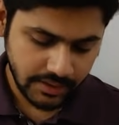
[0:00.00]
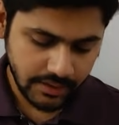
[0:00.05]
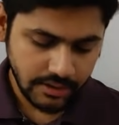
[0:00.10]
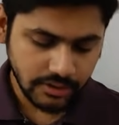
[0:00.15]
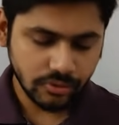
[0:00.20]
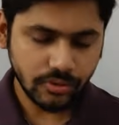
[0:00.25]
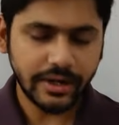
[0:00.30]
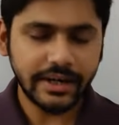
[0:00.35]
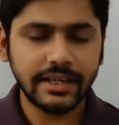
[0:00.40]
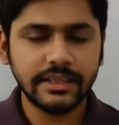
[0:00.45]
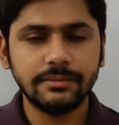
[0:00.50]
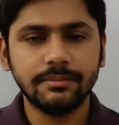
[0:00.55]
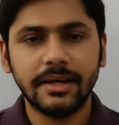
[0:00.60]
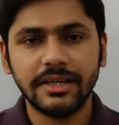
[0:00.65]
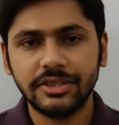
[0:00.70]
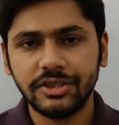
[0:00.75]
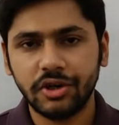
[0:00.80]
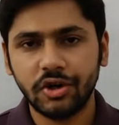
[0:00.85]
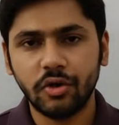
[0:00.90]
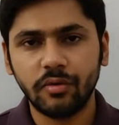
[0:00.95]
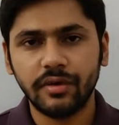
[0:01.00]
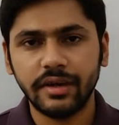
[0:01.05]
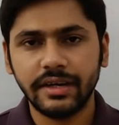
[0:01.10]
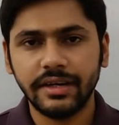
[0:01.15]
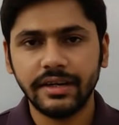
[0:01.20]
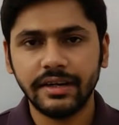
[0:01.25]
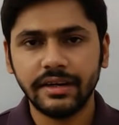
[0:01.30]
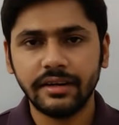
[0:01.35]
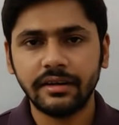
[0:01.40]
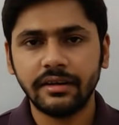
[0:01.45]
So it is mentioned over
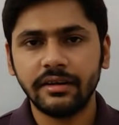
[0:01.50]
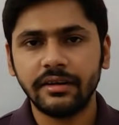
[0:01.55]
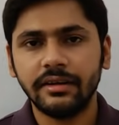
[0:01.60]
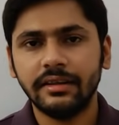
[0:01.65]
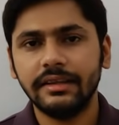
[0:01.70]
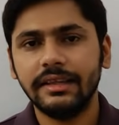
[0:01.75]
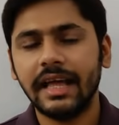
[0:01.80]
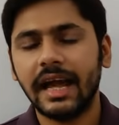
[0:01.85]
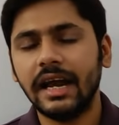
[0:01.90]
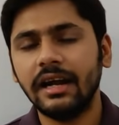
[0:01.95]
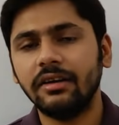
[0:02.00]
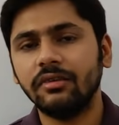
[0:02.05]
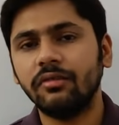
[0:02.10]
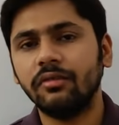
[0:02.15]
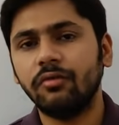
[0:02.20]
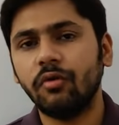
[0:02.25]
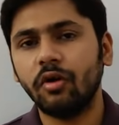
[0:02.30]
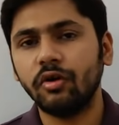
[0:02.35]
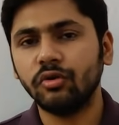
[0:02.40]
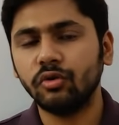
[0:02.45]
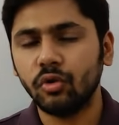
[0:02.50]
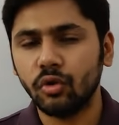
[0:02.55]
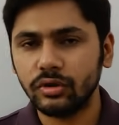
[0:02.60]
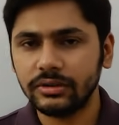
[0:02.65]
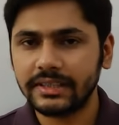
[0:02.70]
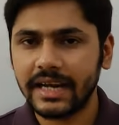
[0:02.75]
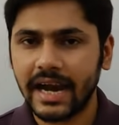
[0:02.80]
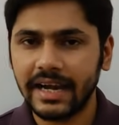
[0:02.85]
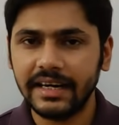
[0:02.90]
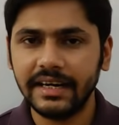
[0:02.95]
here that for
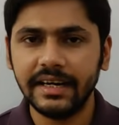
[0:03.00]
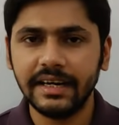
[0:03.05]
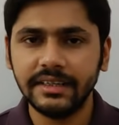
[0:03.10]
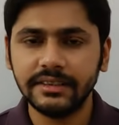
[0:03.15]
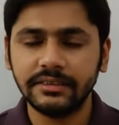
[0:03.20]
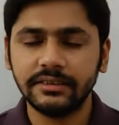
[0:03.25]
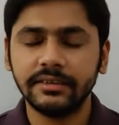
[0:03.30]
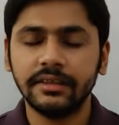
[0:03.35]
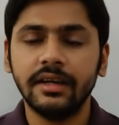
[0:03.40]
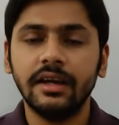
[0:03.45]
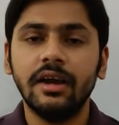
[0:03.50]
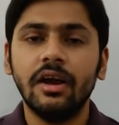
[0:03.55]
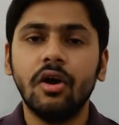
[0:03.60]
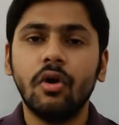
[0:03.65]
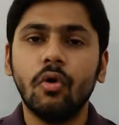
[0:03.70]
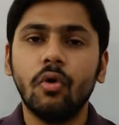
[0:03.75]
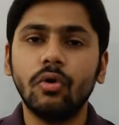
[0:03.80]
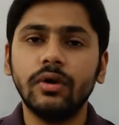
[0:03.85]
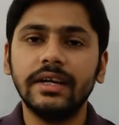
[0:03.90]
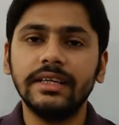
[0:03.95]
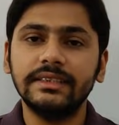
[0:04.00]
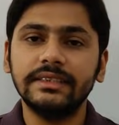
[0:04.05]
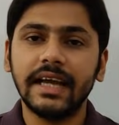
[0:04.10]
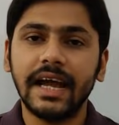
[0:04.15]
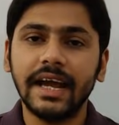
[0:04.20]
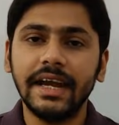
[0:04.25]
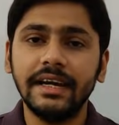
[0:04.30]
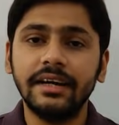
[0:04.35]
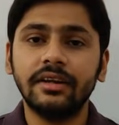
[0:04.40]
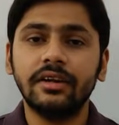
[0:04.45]
those candidates who
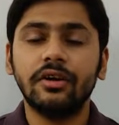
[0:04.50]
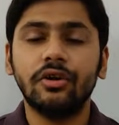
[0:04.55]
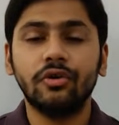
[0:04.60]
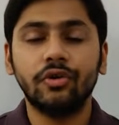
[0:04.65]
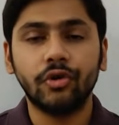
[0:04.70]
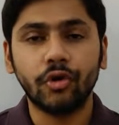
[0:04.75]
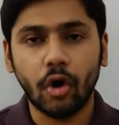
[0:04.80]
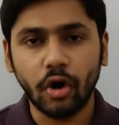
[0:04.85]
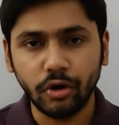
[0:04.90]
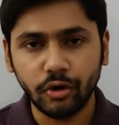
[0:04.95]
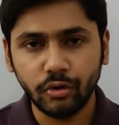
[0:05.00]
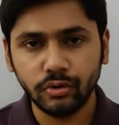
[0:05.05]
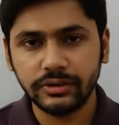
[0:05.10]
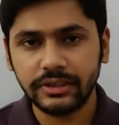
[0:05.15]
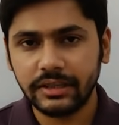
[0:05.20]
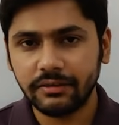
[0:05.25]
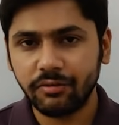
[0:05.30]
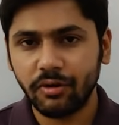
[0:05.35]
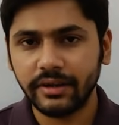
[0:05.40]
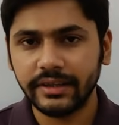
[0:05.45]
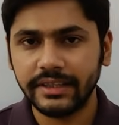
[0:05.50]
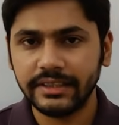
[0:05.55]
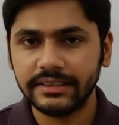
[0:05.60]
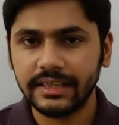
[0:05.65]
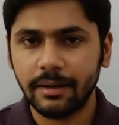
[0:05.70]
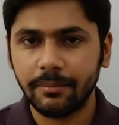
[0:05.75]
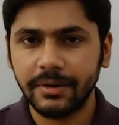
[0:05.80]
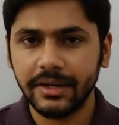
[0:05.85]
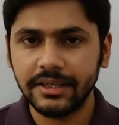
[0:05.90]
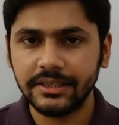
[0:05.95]
decide not to sit for the
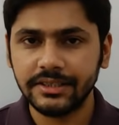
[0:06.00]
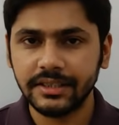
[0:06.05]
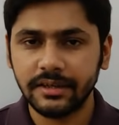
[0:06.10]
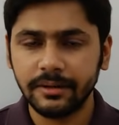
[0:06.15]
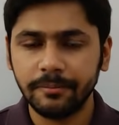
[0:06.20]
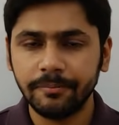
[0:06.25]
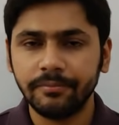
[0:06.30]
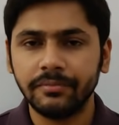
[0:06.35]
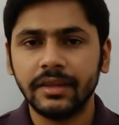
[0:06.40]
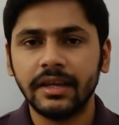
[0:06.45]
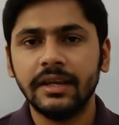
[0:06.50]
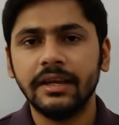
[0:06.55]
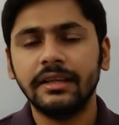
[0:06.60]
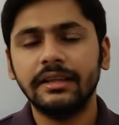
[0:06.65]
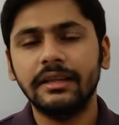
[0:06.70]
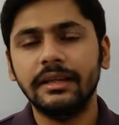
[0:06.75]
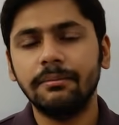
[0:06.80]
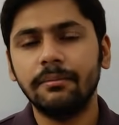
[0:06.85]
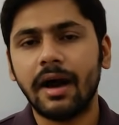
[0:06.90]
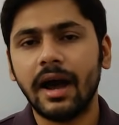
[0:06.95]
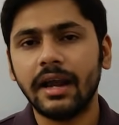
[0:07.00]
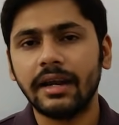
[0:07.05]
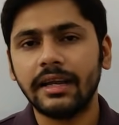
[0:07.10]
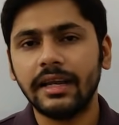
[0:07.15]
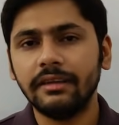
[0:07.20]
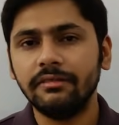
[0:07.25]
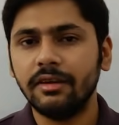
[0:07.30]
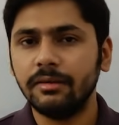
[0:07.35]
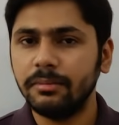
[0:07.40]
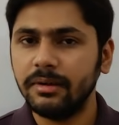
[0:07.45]
examination, the
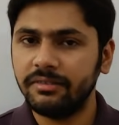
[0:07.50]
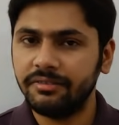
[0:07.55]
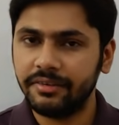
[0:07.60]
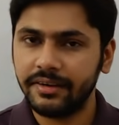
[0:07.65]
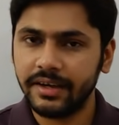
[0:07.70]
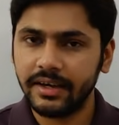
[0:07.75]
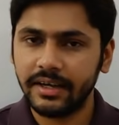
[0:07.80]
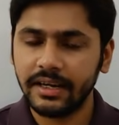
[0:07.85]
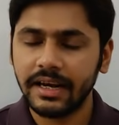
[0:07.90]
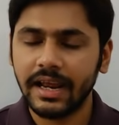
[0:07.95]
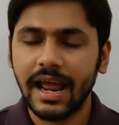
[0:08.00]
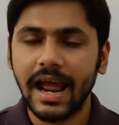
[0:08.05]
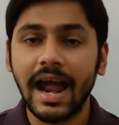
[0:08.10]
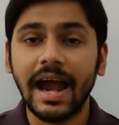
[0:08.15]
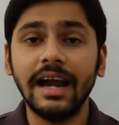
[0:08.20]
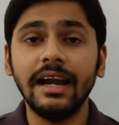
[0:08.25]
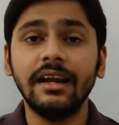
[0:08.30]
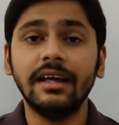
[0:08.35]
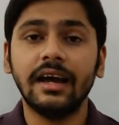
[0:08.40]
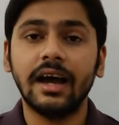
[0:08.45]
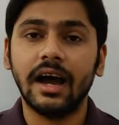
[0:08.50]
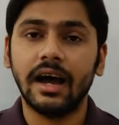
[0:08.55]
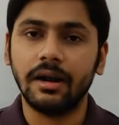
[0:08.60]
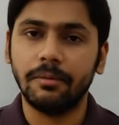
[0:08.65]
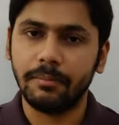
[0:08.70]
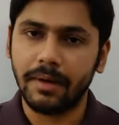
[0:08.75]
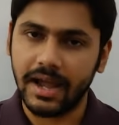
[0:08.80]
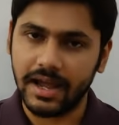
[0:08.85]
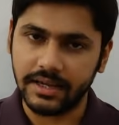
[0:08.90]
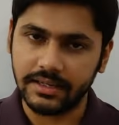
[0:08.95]
marking will be fair and
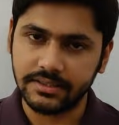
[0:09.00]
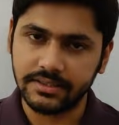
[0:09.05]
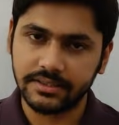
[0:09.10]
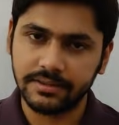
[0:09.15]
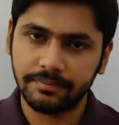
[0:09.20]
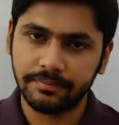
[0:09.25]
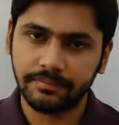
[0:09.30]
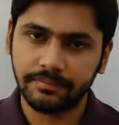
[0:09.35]
unbiased.